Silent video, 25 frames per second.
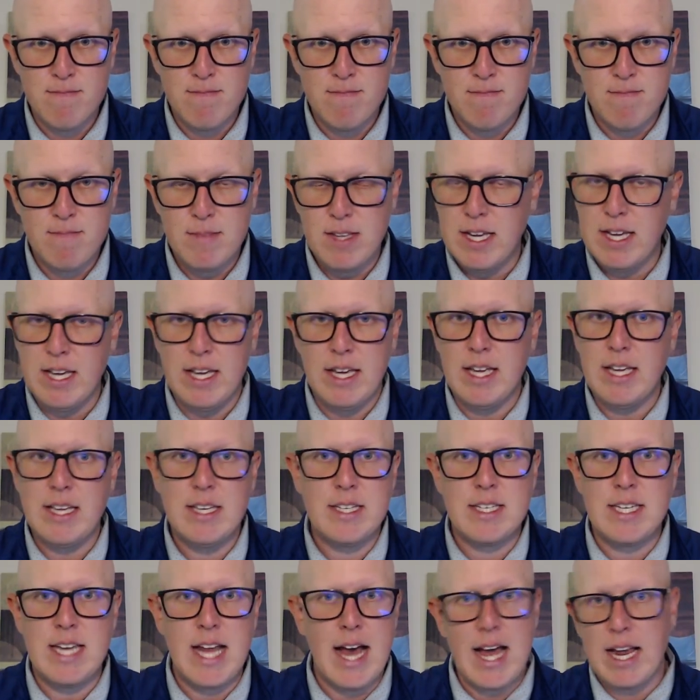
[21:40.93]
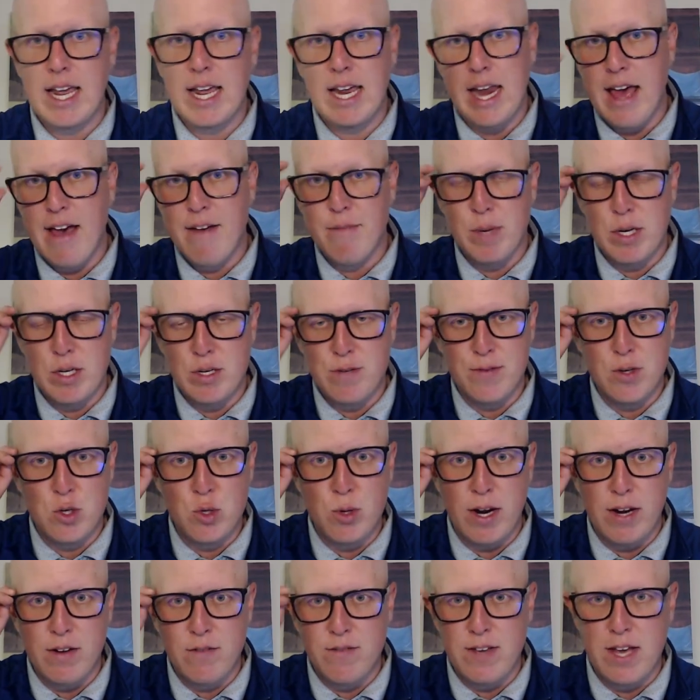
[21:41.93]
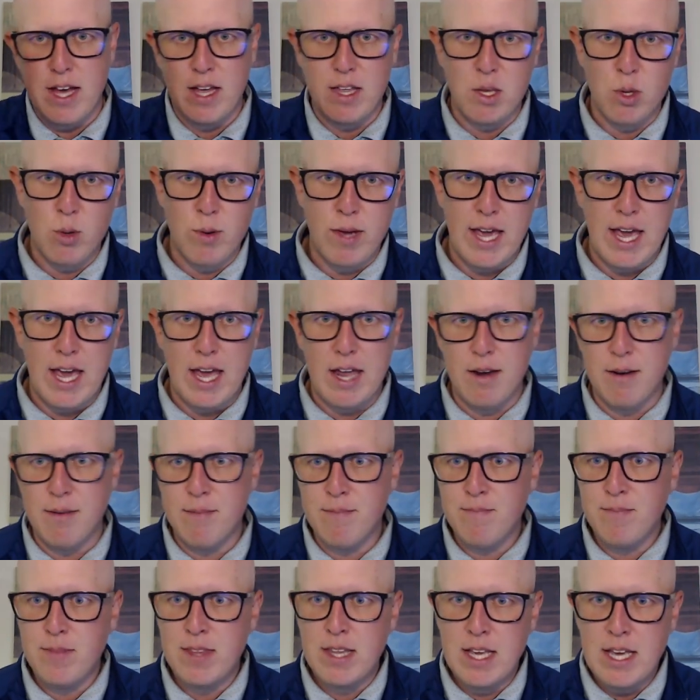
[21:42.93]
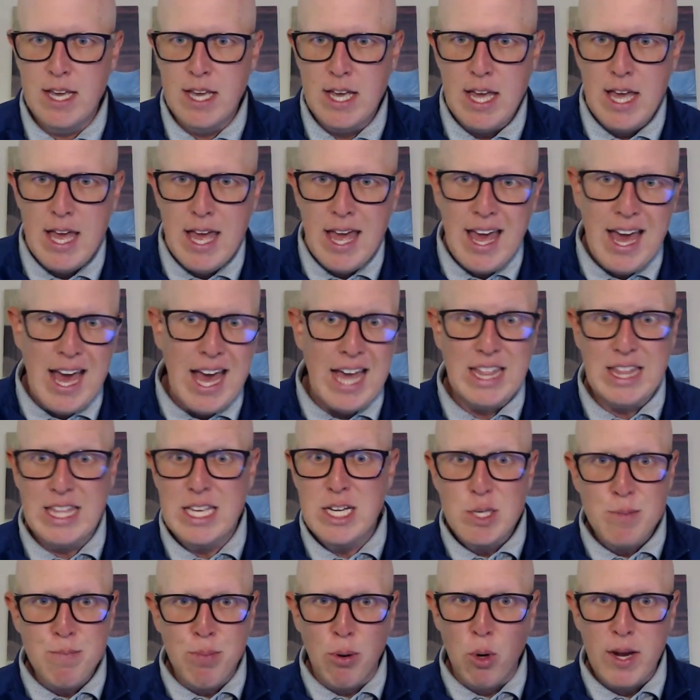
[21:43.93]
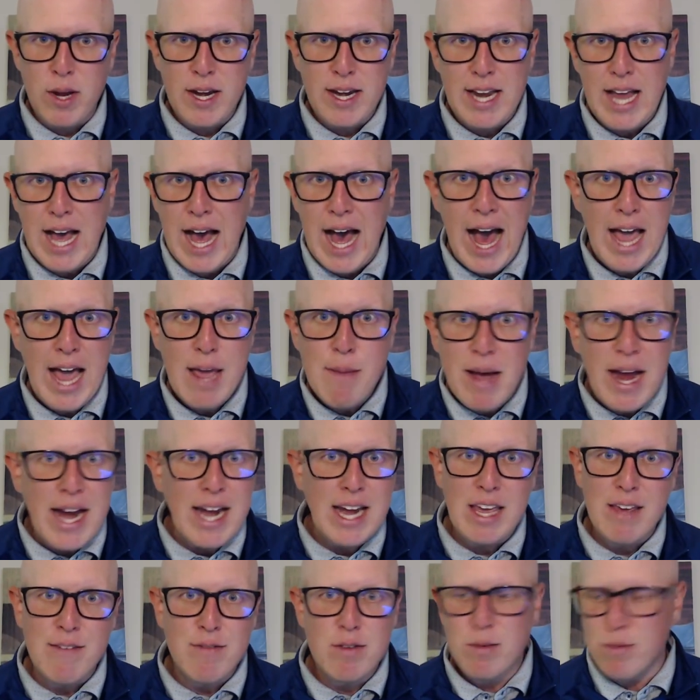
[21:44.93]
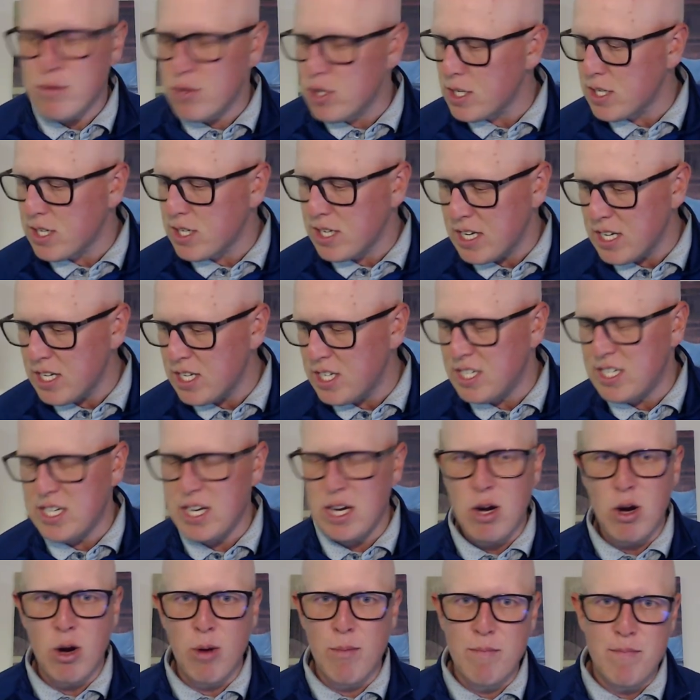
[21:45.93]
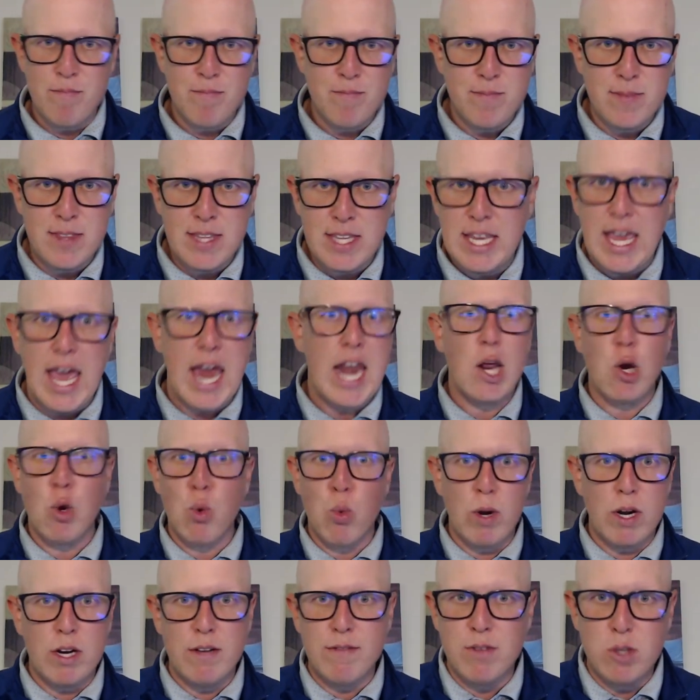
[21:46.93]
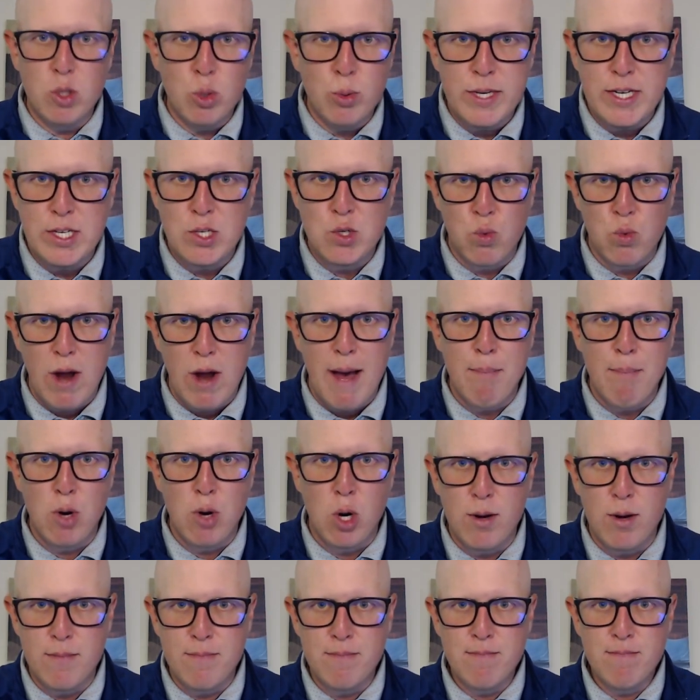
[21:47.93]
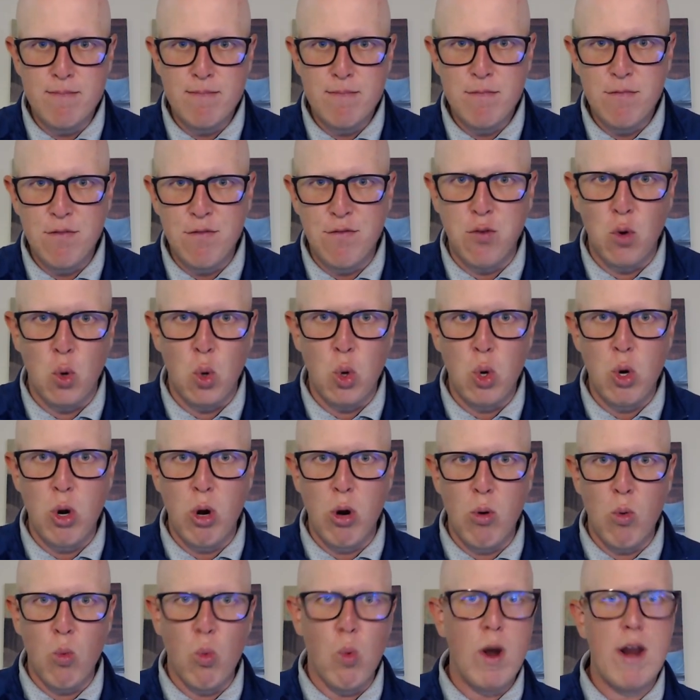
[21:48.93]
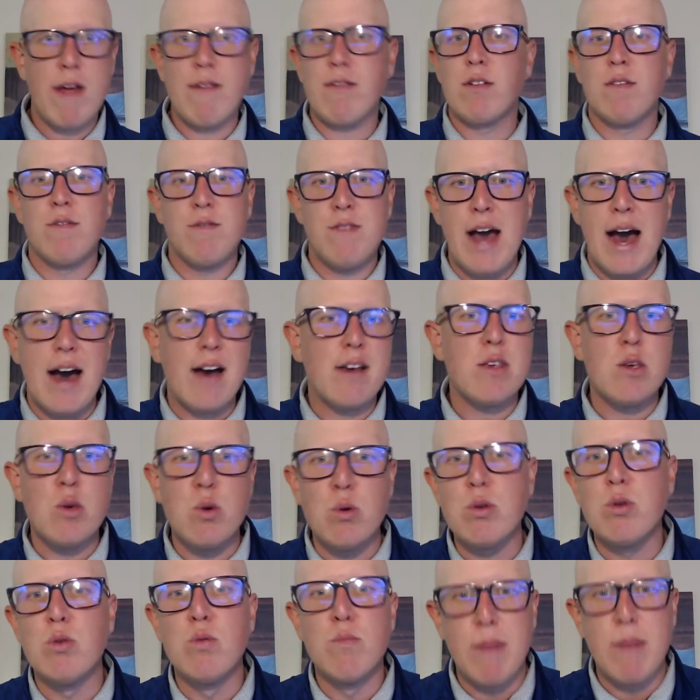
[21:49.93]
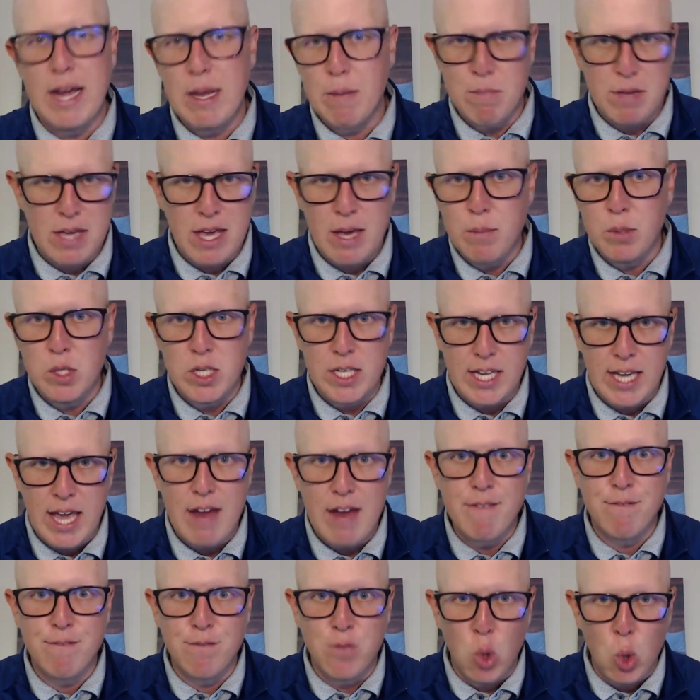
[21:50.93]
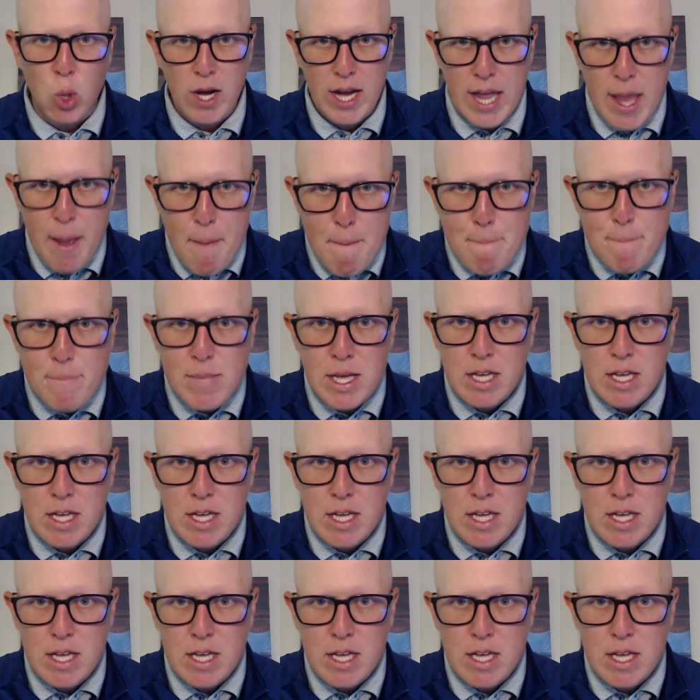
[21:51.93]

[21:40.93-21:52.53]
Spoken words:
He's not going to have much of a trade value. And at this point, I might even just consider getting rid of Luis Robert for whatever value you might be able to get for him.